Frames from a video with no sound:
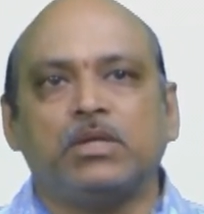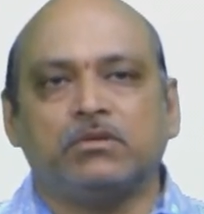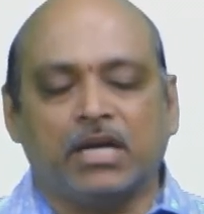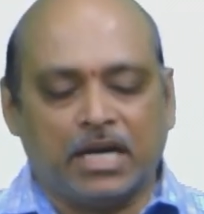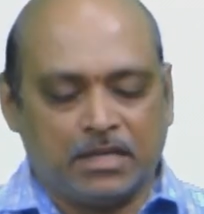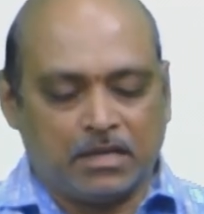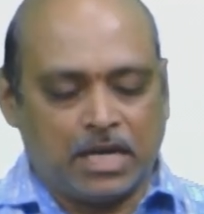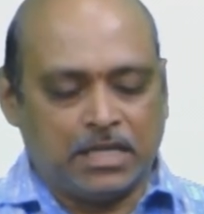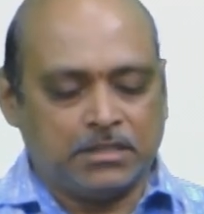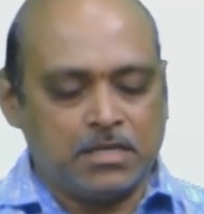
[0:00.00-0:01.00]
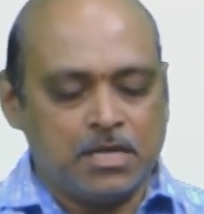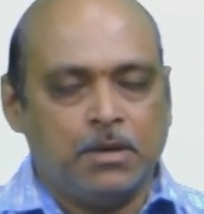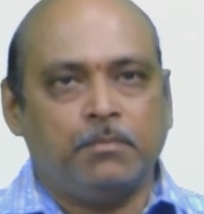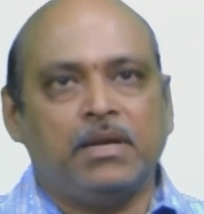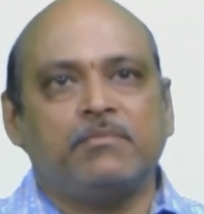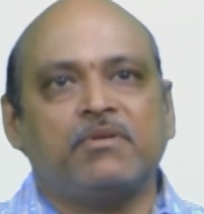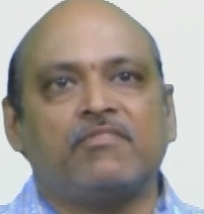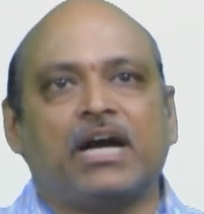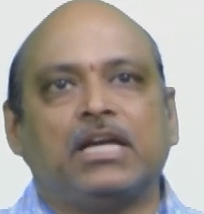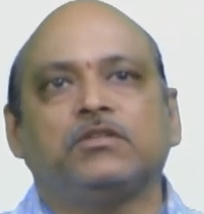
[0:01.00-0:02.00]
you got as a minimum
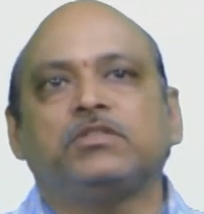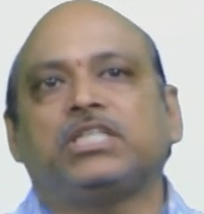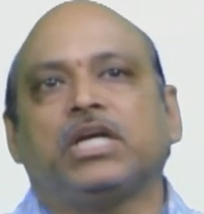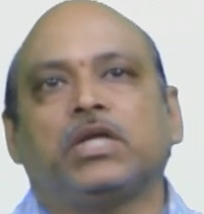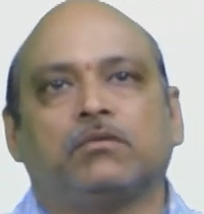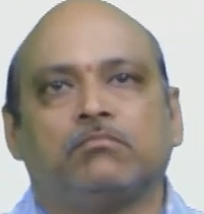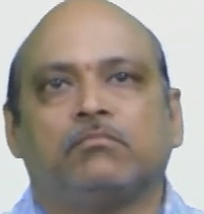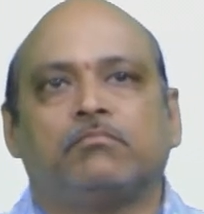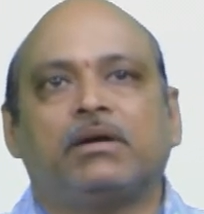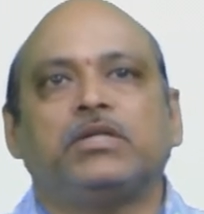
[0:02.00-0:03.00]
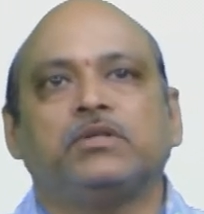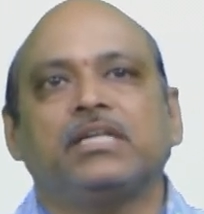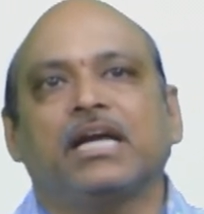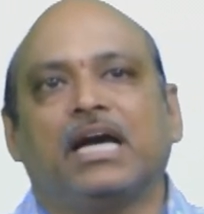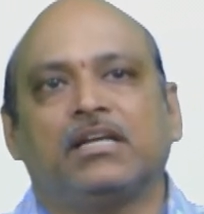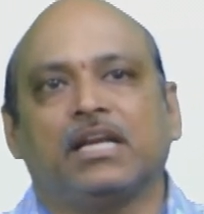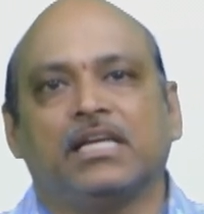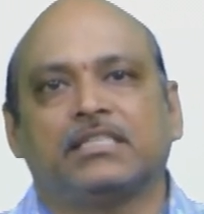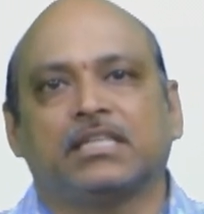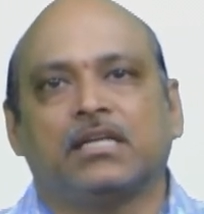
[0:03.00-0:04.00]
value 0 by doing
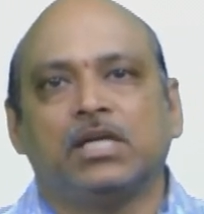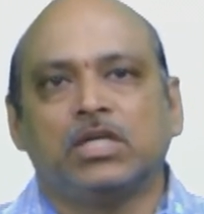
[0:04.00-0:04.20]
calculation.